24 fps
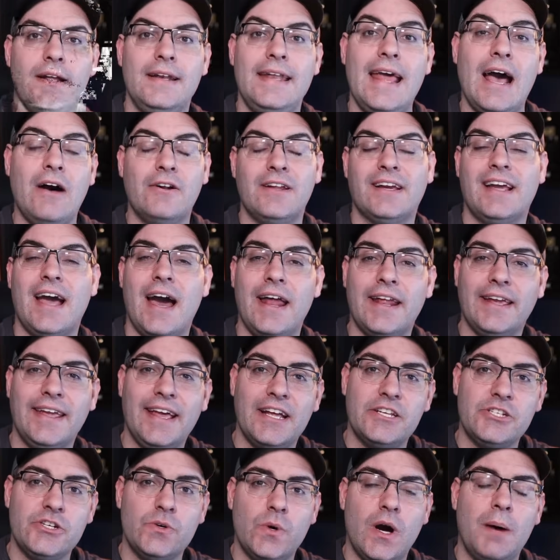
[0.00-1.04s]
Now, to kind of
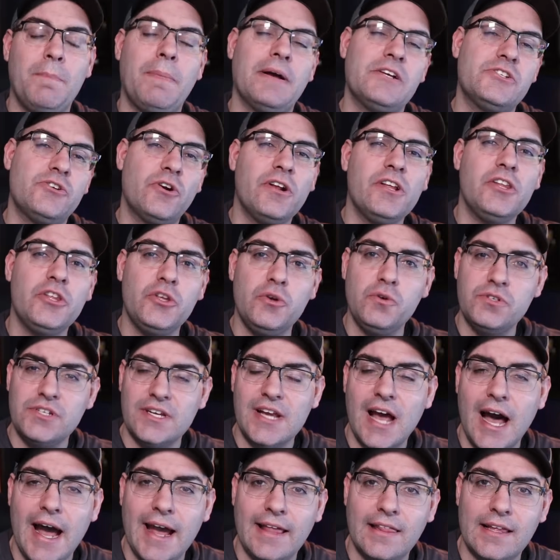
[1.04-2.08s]
catch you up, I started
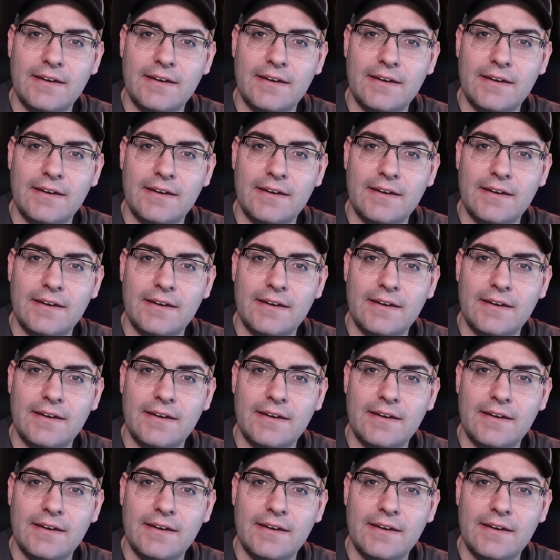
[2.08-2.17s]
using High